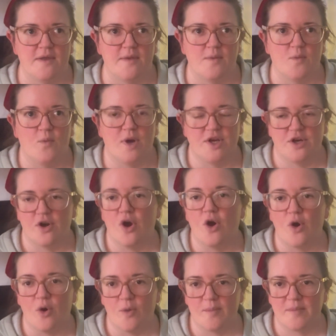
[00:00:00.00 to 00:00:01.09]
when you're
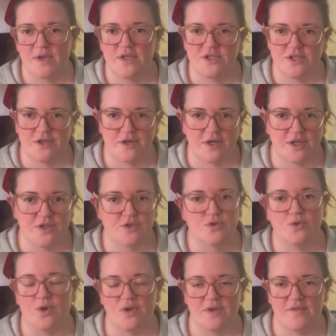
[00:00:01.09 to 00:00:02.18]
home because you're in
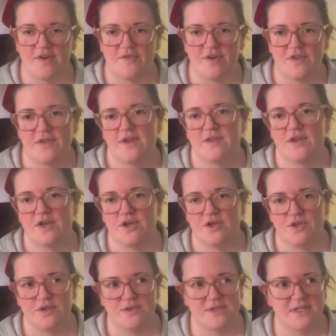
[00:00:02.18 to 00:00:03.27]
control of everything that you're
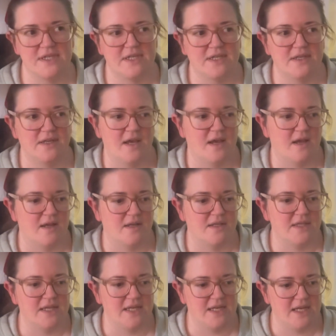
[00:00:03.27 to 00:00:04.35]
using
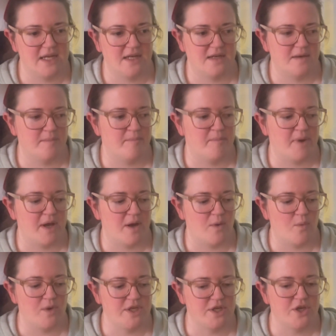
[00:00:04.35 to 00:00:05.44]
and eating. But
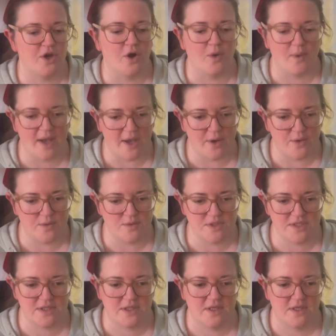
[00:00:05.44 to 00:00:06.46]
when you go out,